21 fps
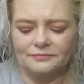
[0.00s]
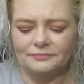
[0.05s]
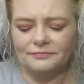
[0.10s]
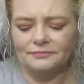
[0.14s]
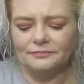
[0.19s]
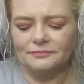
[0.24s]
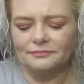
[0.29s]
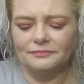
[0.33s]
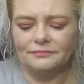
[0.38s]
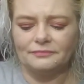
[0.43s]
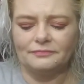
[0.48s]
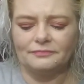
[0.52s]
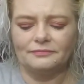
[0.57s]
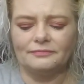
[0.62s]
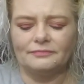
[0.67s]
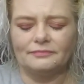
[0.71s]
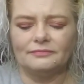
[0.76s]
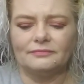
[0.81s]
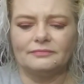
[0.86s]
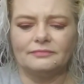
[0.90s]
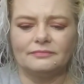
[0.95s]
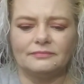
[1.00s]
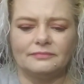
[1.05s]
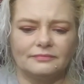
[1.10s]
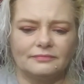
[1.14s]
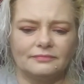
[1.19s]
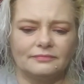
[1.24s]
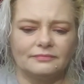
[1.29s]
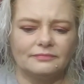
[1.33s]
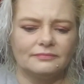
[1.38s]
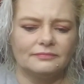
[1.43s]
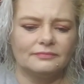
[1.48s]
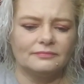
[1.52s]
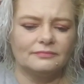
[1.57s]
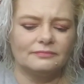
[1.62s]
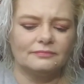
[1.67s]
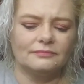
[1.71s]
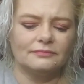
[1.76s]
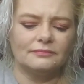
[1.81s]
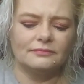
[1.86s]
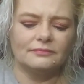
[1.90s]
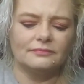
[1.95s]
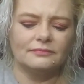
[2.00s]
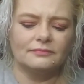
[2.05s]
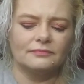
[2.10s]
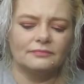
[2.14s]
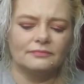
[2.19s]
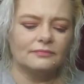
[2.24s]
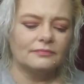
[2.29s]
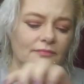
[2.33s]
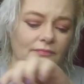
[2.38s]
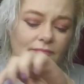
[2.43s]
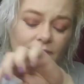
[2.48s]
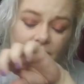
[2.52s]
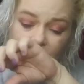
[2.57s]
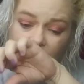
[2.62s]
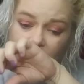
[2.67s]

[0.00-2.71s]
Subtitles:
(silence)